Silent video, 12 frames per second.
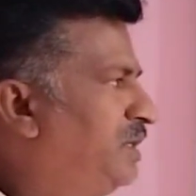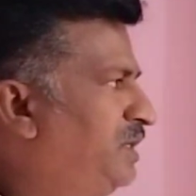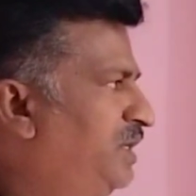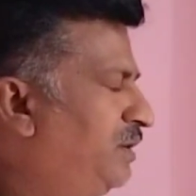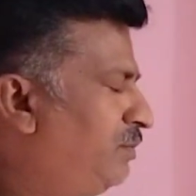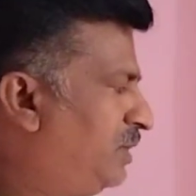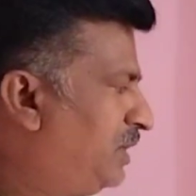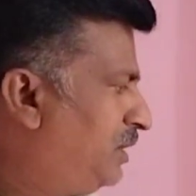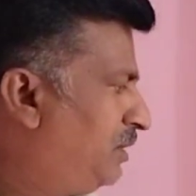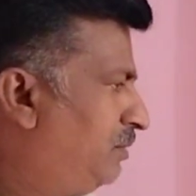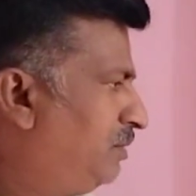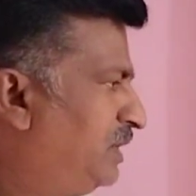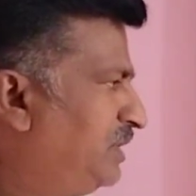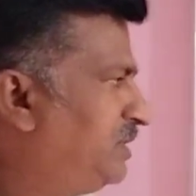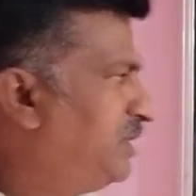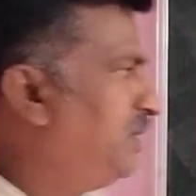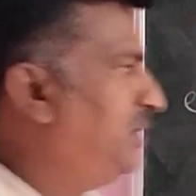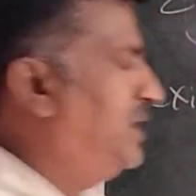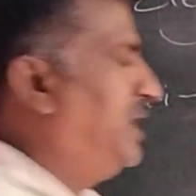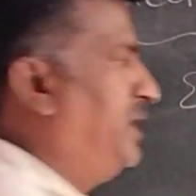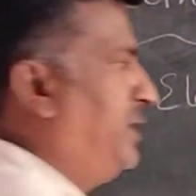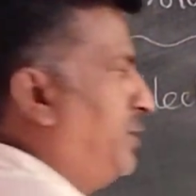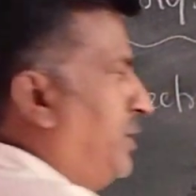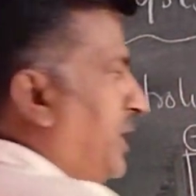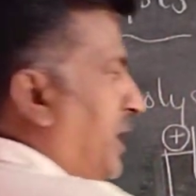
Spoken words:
Here what is undergoing